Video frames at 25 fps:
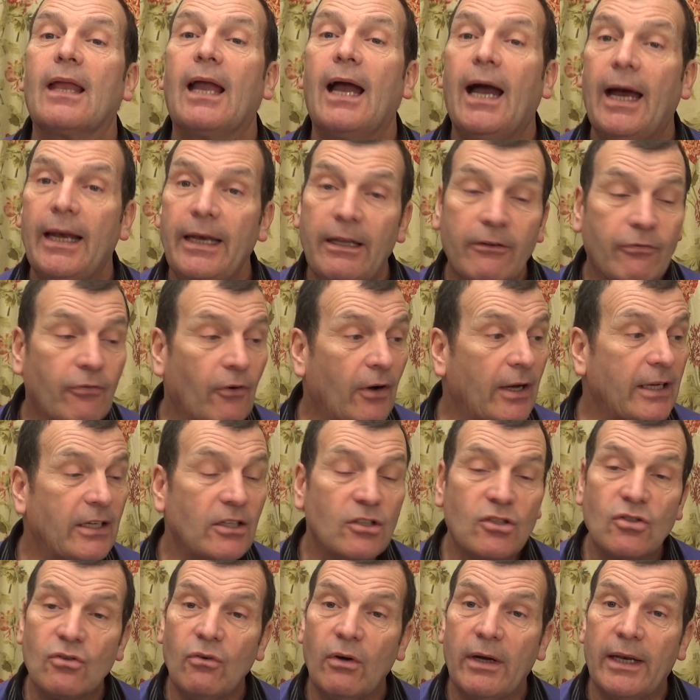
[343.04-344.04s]
and if I
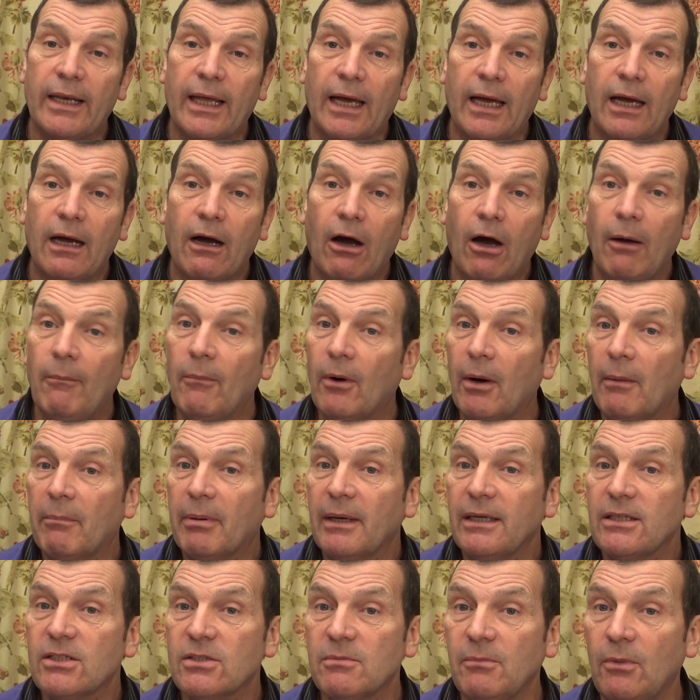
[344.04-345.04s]
enjoy that, I might
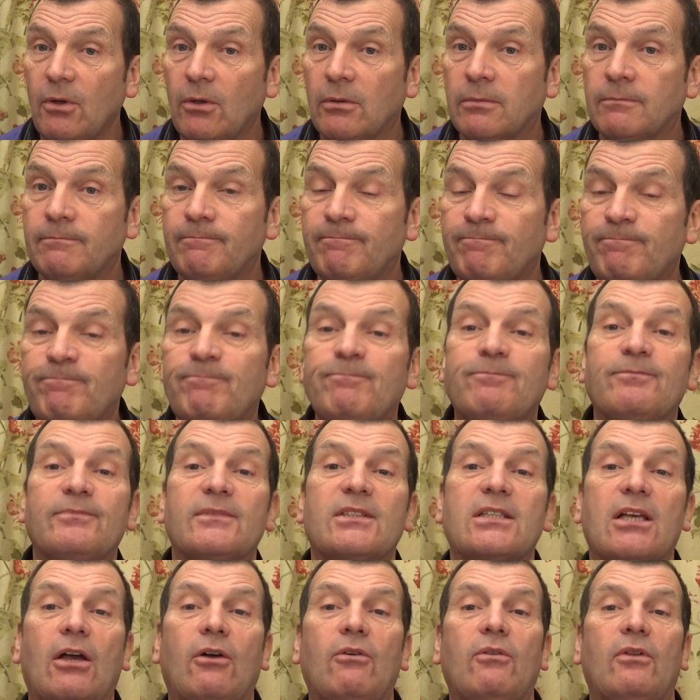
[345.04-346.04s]
paint some more.
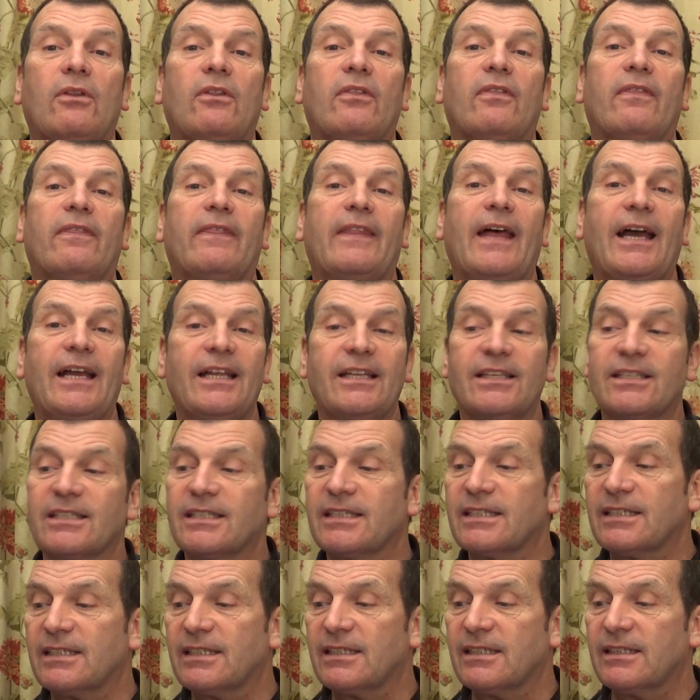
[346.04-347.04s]
So
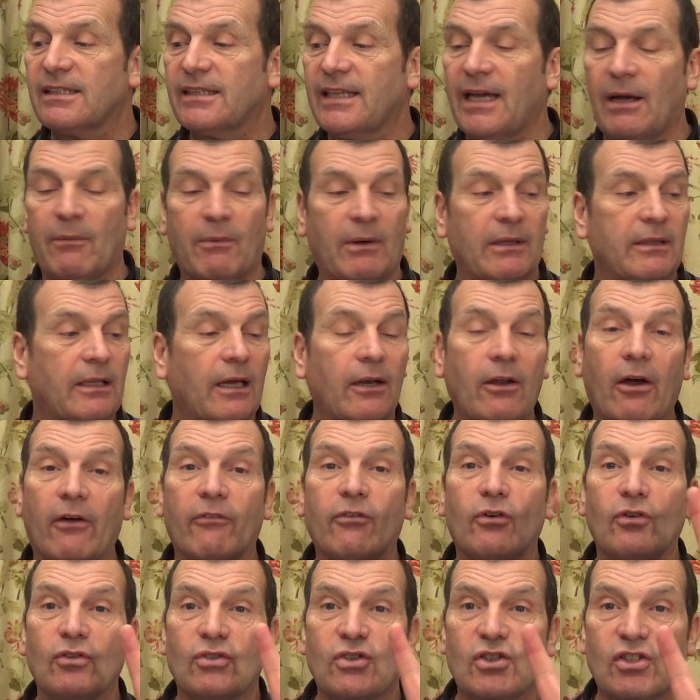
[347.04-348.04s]
that's that one done. I've
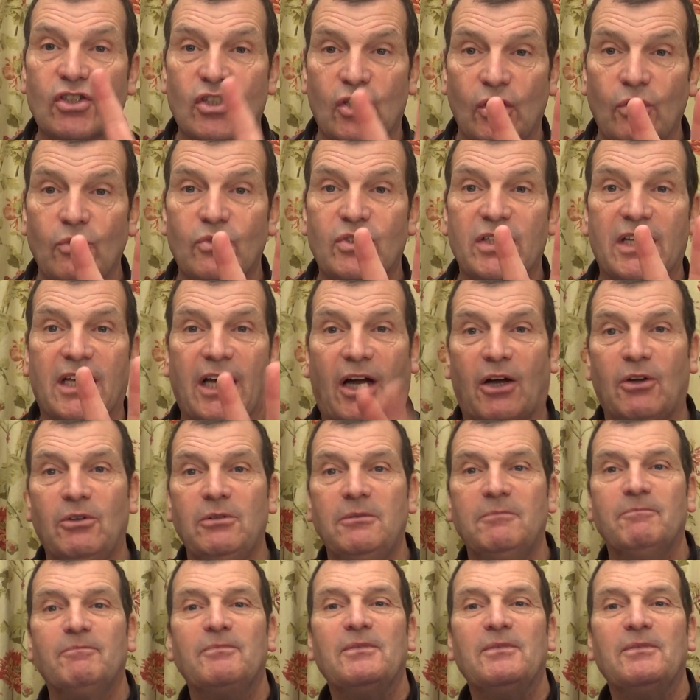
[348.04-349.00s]
got 2 to go.